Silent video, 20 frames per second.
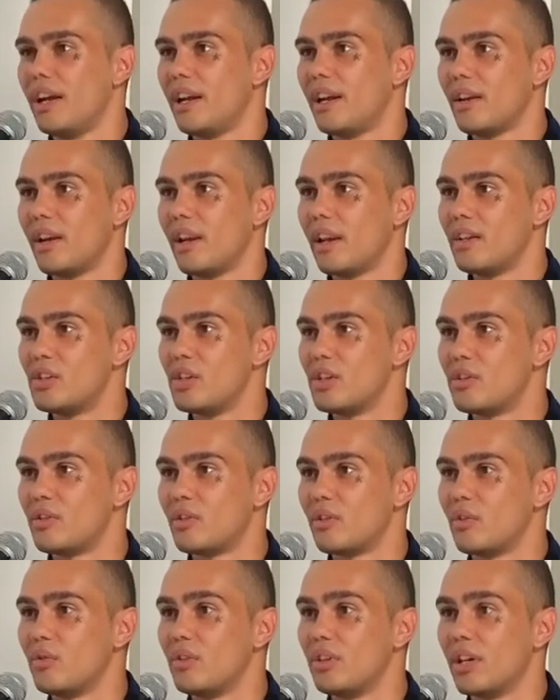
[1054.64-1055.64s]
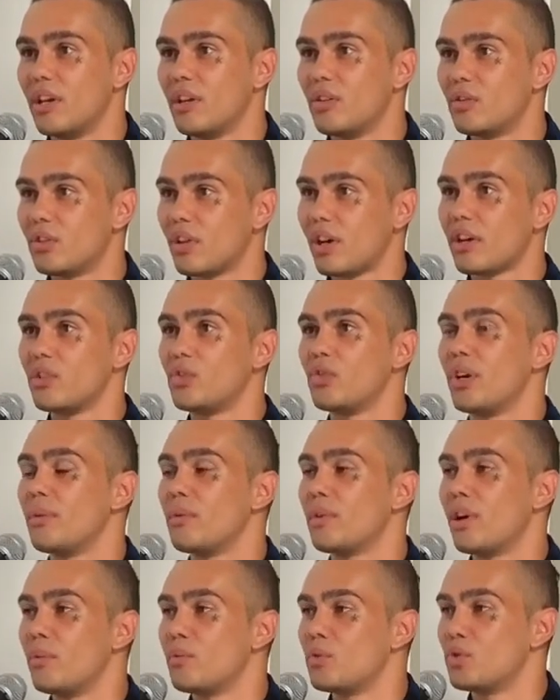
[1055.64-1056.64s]
It was like a
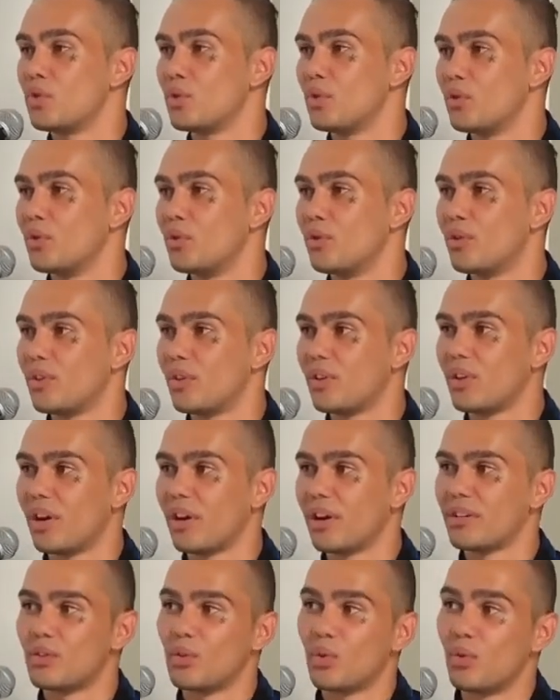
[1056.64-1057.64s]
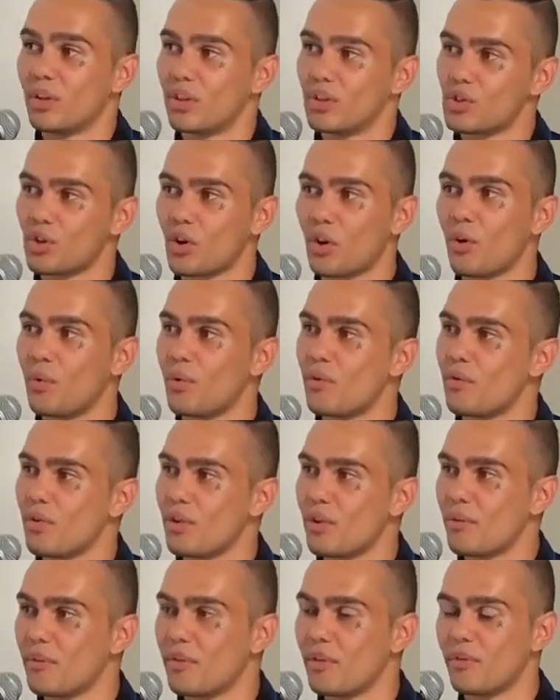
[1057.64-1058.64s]
dream come true, like doing a show with
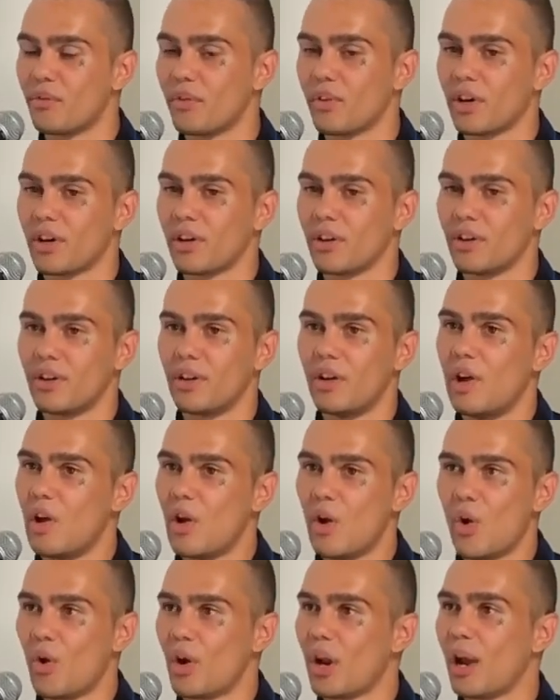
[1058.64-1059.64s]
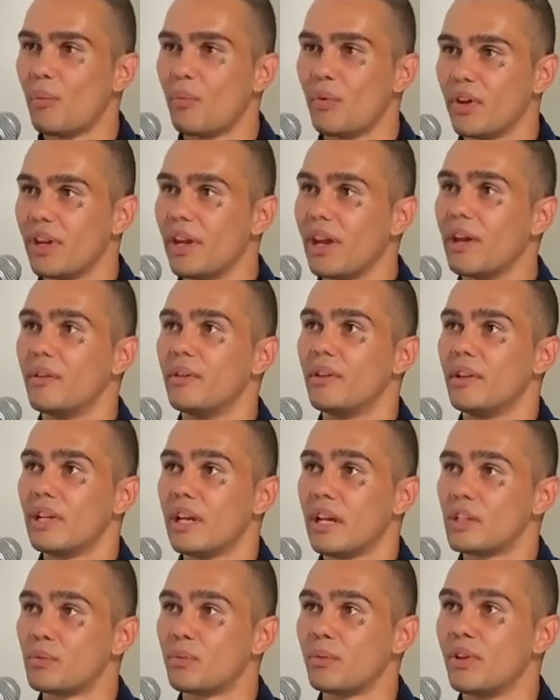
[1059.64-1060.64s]
him and fucking all that. But yeah,
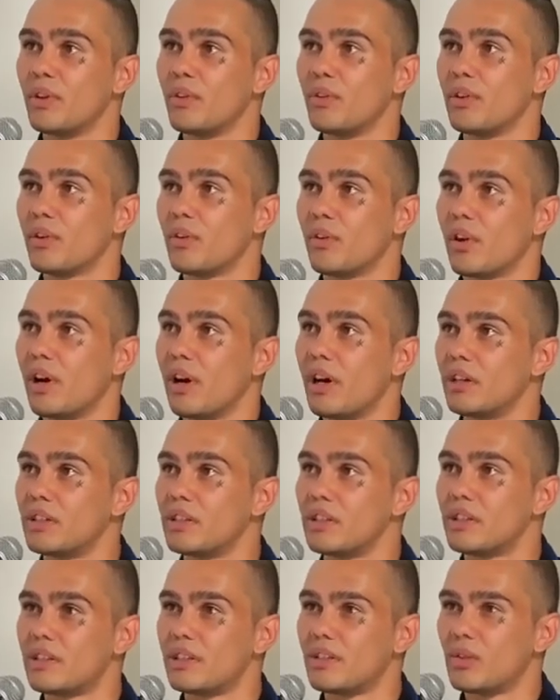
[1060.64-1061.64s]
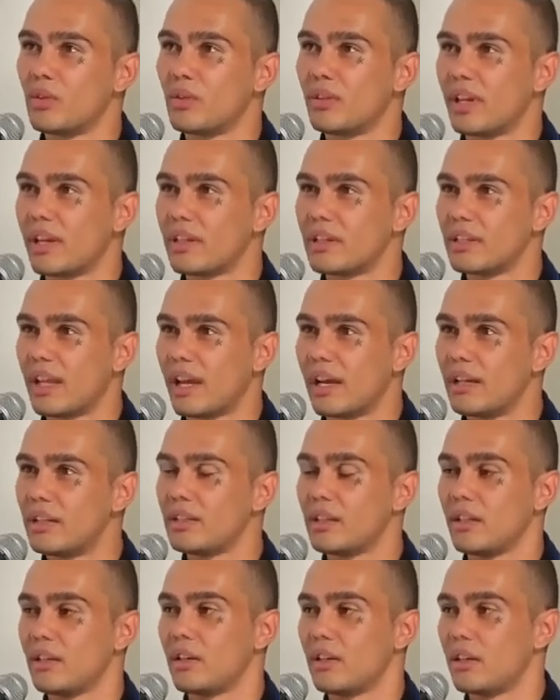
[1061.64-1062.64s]
at Splendor in the Grass,
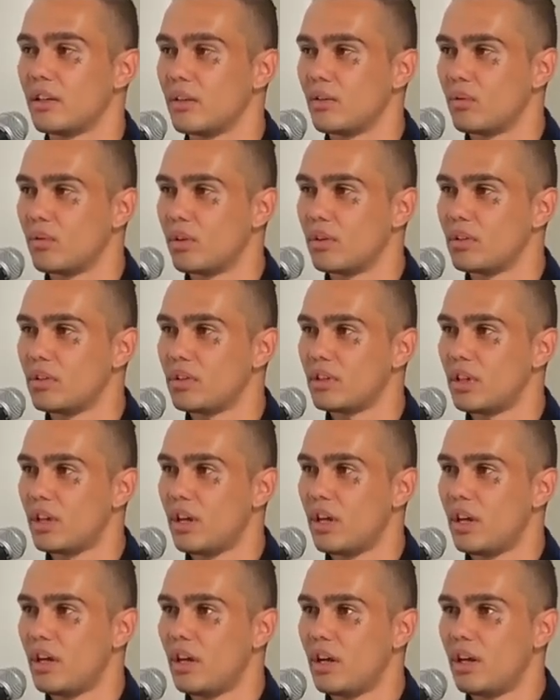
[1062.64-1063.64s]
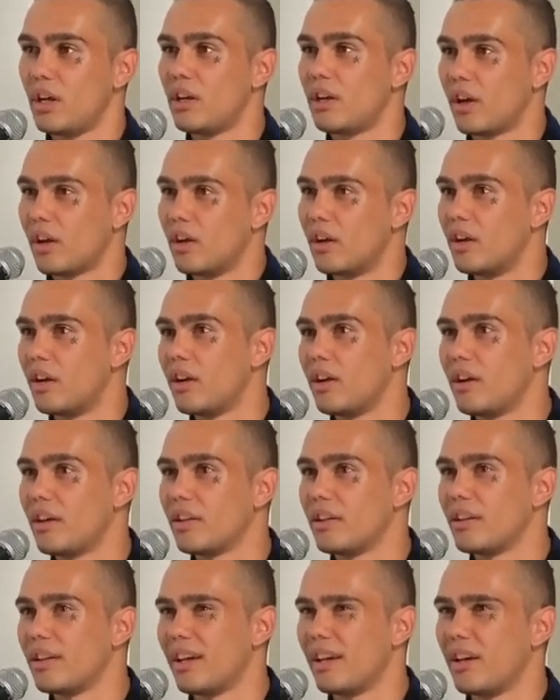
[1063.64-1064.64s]
2018, I think it was. Might
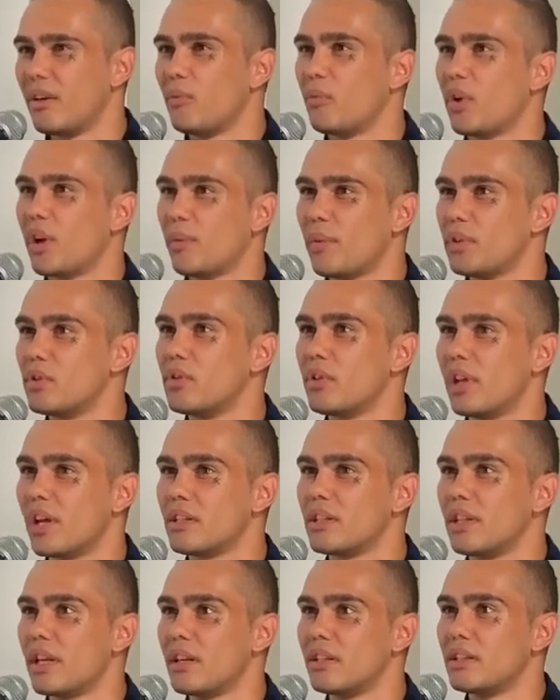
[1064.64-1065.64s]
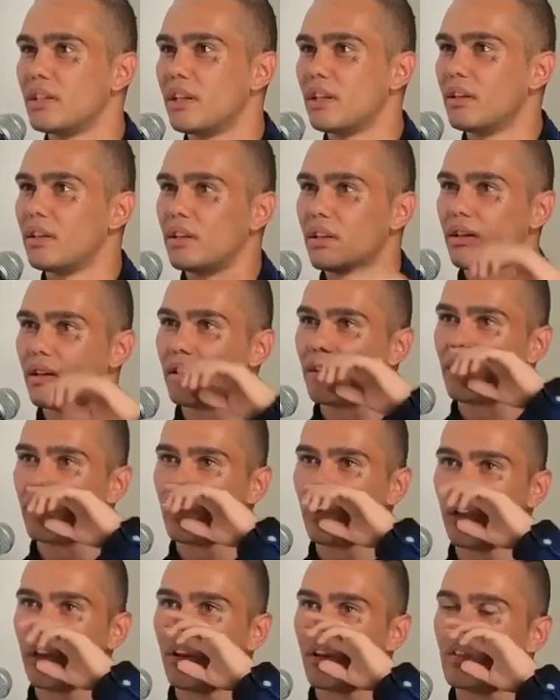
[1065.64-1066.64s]
have been 2018.
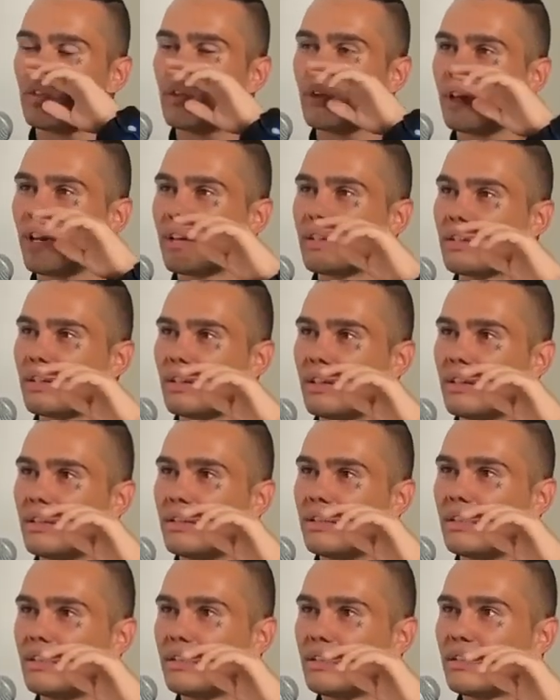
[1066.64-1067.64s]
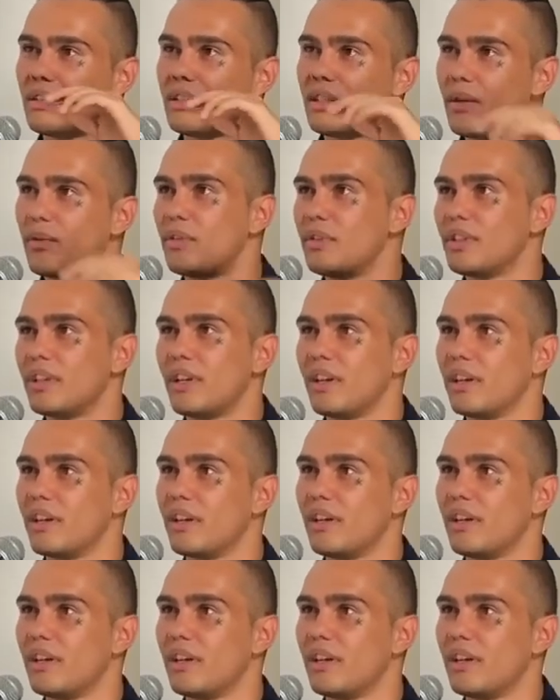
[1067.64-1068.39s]
No, 2017.